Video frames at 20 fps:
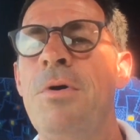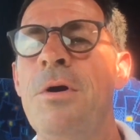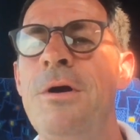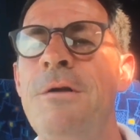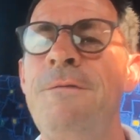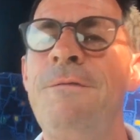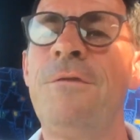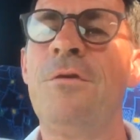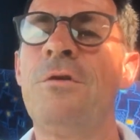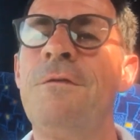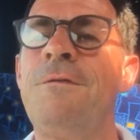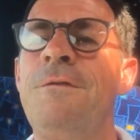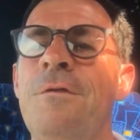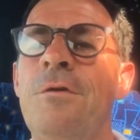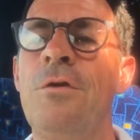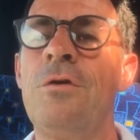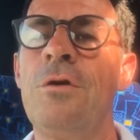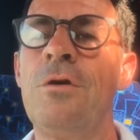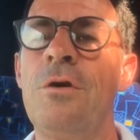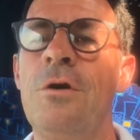
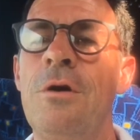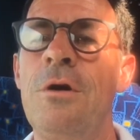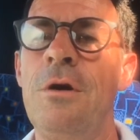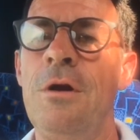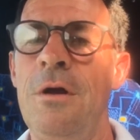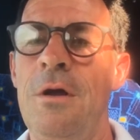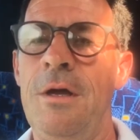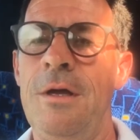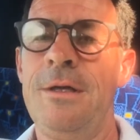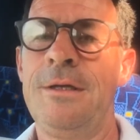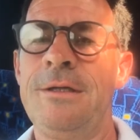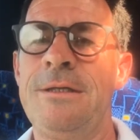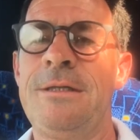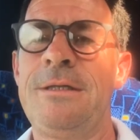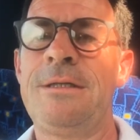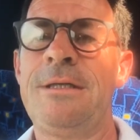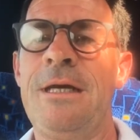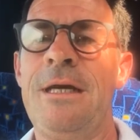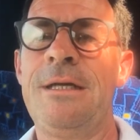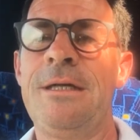you're at.
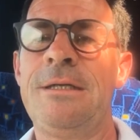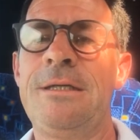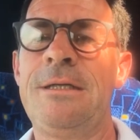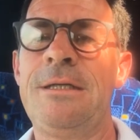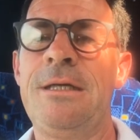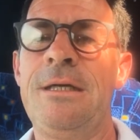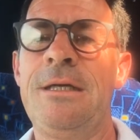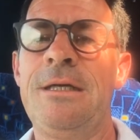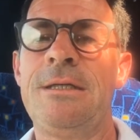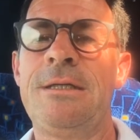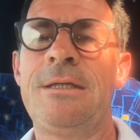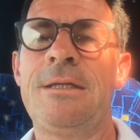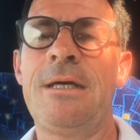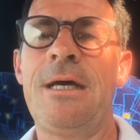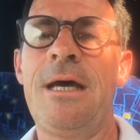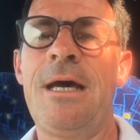Absolutely brilliant.